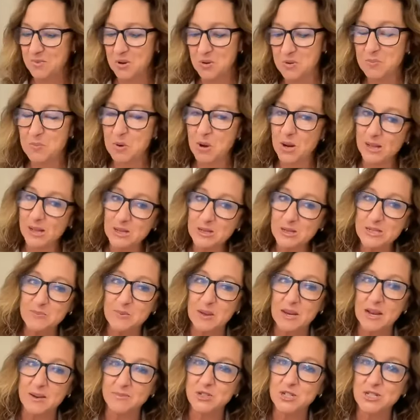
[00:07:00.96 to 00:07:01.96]
spoilers,
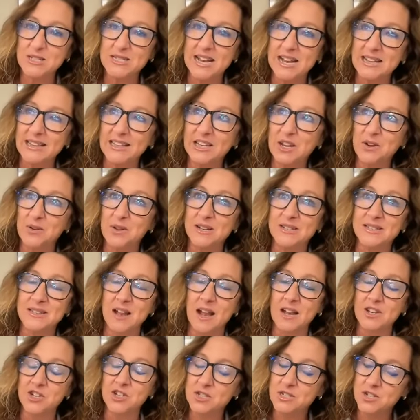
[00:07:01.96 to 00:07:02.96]
but I'm just telling you, it's
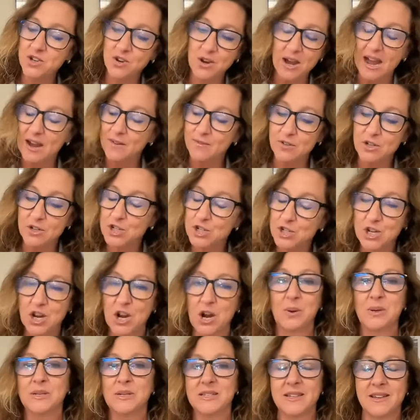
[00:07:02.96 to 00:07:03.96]
not just your average
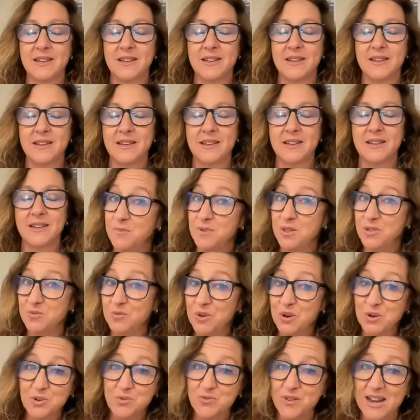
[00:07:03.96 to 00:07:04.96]
show. It's going to be a
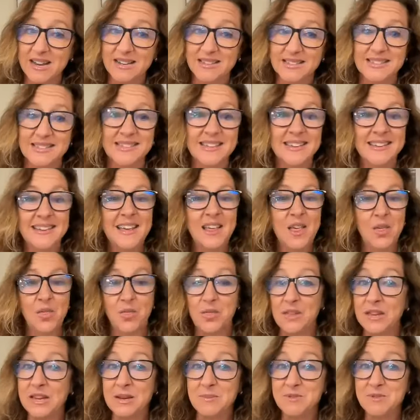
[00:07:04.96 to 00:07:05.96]
Falmouth Road Race
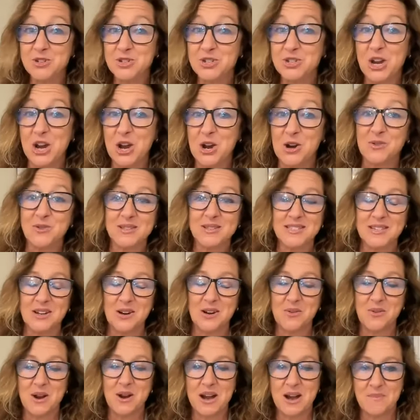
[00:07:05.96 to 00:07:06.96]
themed show.
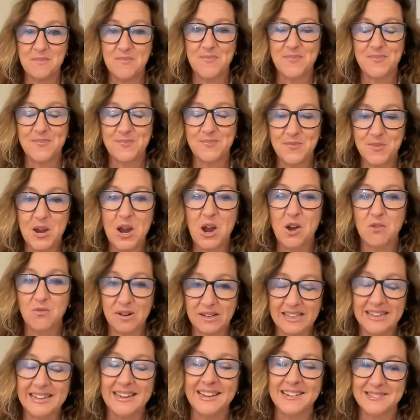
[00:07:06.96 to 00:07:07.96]
So we are
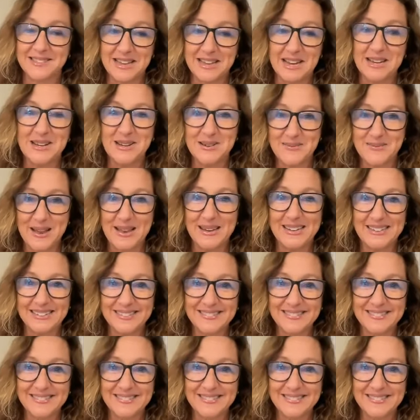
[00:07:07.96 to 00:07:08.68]
really excited about it.